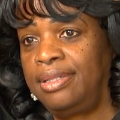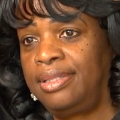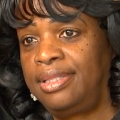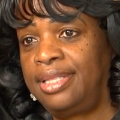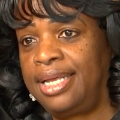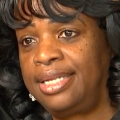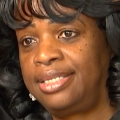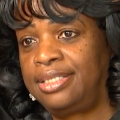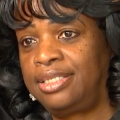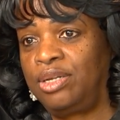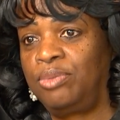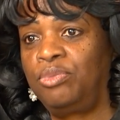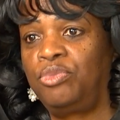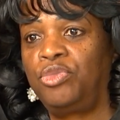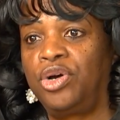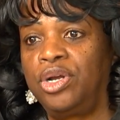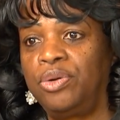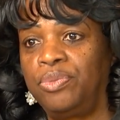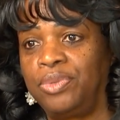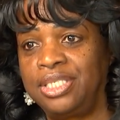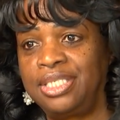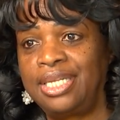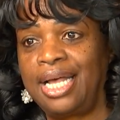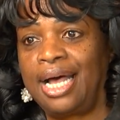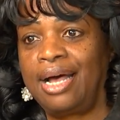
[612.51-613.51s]
that
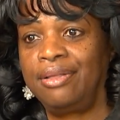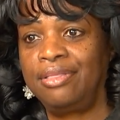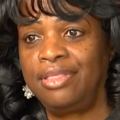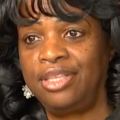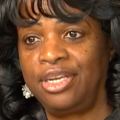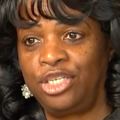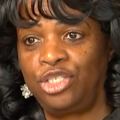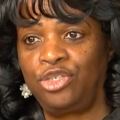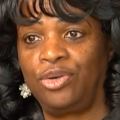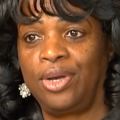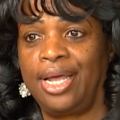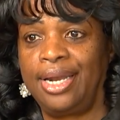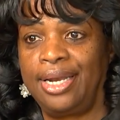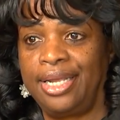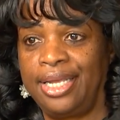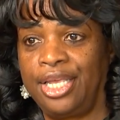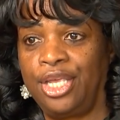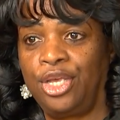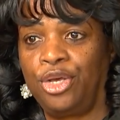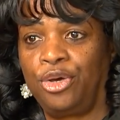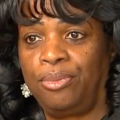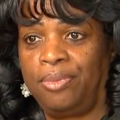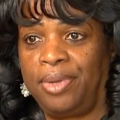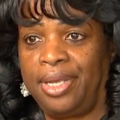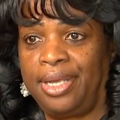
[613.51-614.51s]
someone was out there trying to
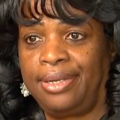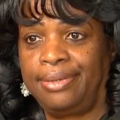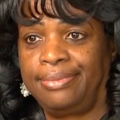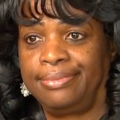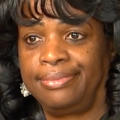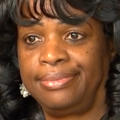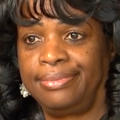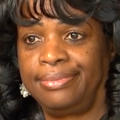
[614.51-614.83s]
kill me.